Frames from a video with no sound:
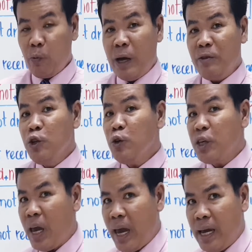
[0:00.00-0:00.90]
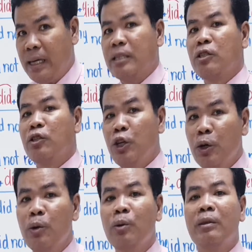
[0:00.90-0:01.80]
you change it
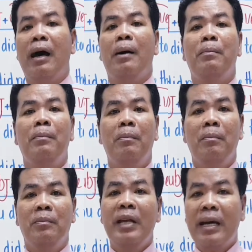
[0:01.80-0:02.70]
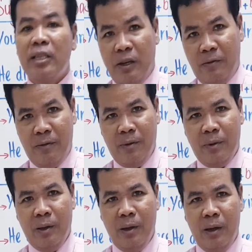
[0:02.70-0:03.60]
to the negative,
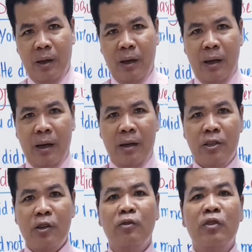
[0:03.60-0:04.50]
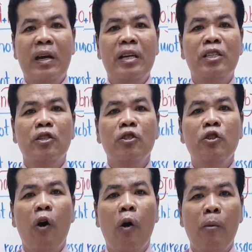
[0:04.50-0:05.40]
so there is
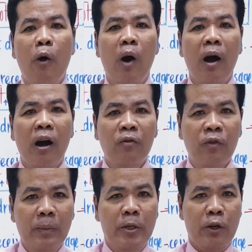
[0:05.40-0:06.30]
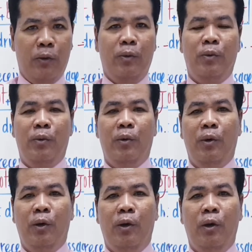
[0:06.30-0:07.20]
no more verb 2.
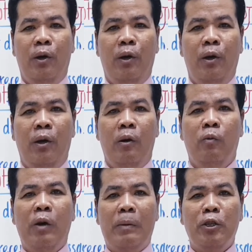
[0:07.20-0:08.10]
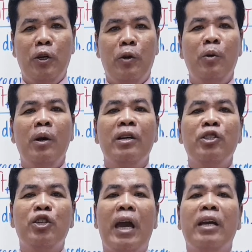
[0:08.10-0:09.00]
Verb 2
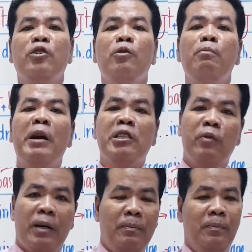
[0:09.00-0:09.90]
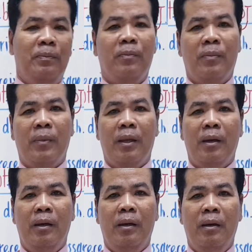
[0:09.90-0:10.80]
change to base verb
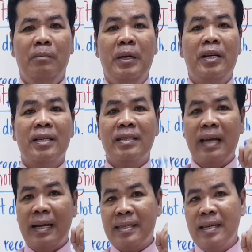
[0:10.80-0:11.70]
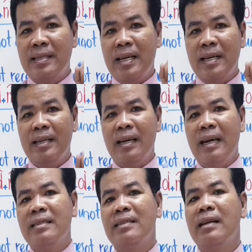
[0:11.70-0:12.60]
because that sentence
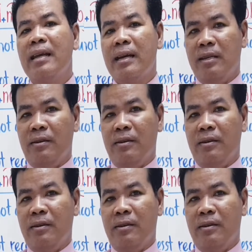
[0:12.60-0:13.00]
is the negative.